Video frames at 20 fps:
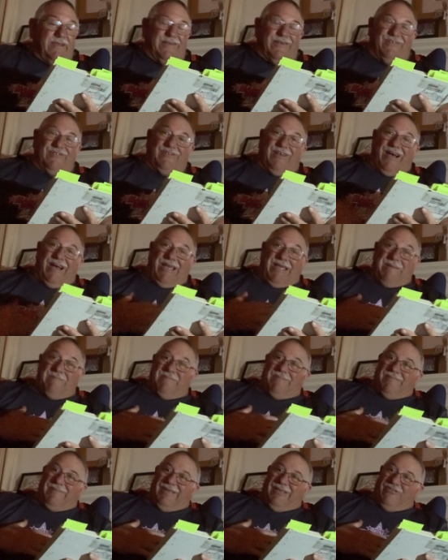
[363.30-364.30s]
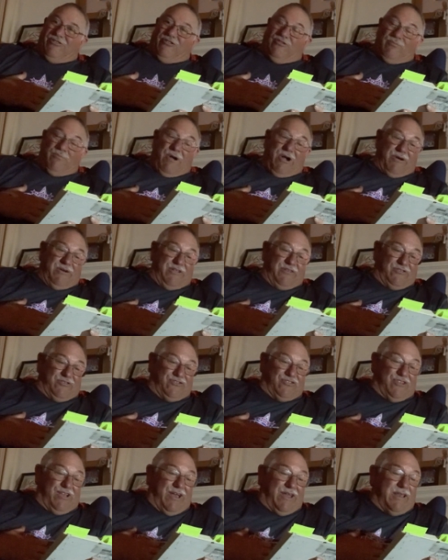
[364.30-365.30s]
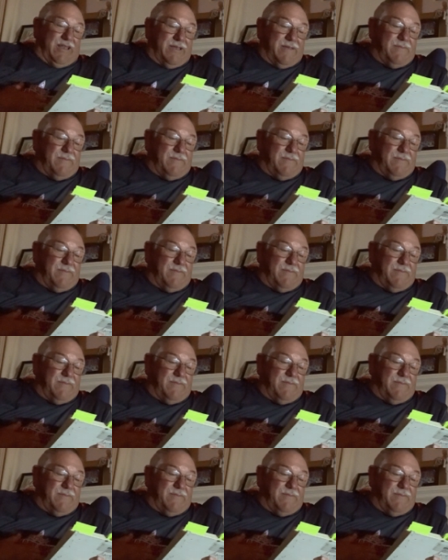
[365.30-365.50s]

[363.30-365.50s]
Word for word: because I'm his smartest son.